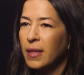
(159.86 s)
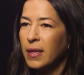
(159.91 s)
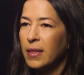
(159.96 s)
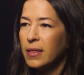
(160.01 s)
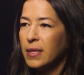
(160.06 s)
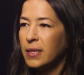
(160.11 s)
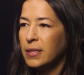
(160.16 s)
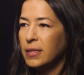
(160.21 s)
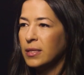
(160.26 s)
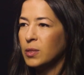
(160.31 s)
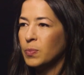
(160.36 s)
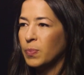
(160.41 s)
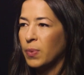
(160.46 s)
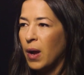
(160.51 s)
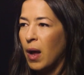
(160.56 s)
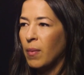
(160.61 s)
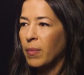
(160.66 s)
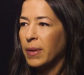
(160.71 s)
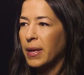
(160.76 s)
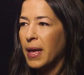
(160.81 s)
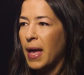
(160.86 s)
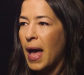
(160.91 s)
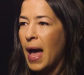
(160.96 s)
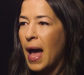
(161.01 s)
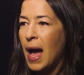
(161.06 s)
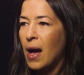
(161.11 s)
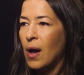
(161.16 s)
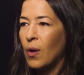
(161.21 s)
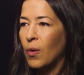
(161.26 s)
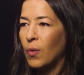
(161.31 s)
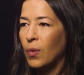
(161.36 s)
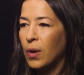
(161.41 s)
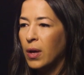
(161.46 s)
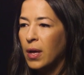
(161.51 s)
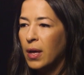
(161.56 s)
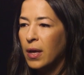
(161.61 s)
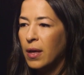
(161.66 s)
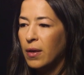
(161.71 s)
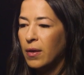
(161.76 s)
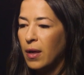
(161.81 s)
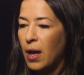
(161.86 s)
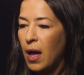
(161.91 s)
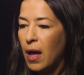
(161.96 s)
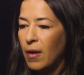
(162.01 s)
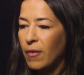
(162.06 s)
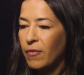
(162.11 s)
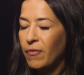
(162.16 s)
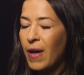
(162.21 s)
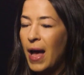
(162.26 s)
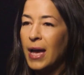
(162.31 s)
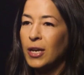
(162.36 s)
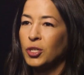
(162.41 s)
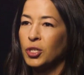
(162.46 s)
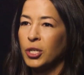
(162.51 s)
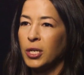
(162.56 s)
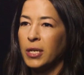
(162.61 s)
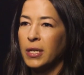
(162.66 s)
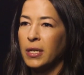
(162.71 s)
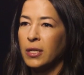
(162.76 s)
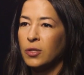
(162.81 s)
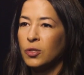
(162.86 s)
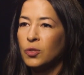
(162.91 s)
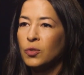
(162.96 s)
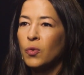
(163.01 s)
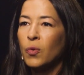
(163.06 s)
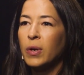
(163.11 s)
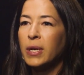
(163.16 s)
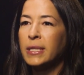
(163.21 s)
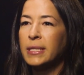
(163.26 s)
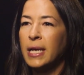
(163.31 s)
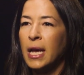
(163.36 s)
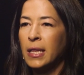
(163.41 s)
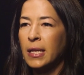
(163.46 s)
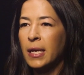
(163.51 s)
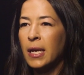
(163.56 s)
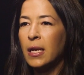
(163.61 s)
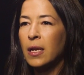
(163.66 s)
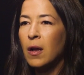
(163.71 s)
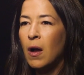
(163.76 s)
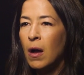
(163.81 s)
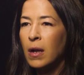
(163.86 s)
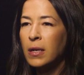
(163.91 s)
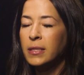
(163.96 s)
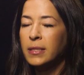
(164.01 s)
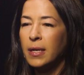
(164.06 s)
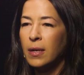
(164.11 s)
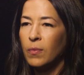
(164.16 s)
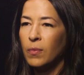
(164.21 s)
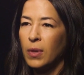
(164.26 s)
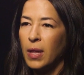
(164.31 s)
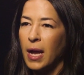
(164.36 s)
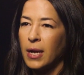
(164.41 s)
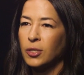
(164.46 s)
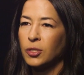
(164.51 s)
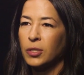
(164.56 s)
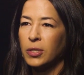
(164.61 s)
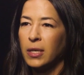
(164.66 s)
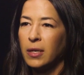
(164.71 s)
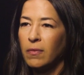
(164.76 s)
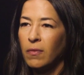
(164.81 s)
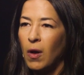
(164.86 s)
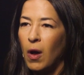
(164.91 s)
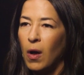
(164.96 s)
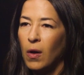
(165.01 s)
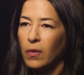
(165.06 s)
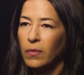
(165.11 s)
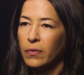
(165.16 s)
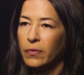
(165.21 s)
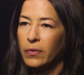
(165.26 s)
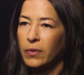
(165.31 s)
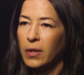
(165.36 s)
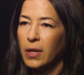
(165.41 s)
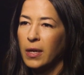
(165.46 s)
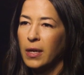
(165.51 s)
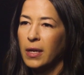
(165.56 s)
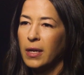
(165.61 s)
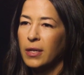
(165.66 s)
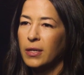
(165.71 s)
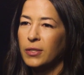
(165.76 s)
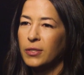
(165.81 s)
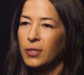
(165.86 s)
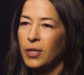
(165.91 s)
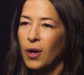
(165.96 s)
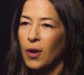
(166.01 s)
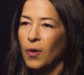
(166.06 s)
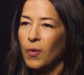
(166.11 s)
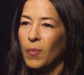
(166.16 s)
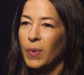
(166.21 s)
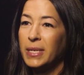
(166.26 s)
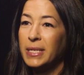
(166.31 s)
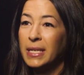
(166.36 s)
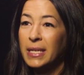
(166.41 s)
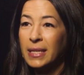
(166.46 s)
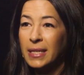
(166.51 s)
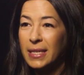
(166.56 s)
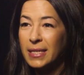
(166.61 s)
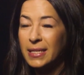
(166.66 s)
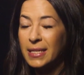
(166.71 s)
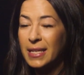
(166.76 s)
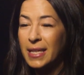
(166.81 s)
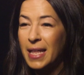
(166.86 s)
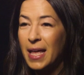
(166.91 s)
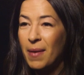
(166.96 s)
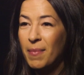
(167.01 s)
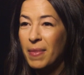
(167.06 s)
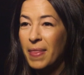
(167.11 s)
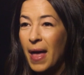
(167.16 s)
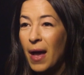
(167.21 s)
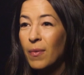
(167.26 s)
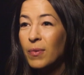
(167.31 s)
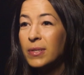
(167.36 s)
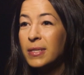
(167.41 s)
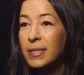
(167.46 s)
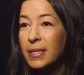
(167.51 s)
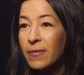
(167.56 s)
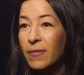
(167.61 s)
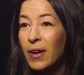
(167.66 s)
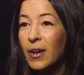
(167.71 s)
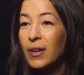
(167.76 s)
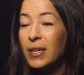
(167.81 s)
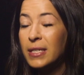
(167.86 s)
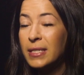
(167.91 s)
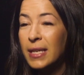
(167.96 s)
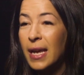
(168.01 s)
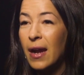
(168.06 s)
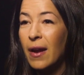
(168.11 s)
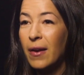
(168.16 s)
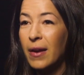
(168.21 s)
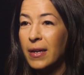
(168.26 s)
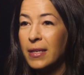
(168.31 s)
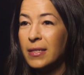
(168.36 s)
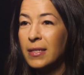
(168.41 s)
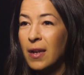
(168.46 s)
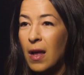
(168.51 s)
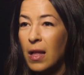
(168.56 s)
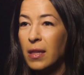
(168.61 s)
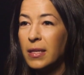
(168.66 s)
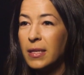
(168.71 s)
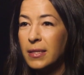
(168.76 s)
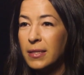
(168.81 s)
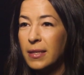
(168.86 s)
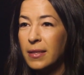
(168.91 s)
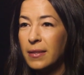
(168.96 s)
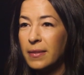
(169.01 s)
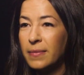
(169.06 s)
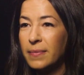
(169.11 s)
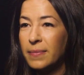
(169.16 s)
that this is probably how uh, fashion and storytelling and content will actually evolve. So we didn't listen to them, and that was very scary to not listen.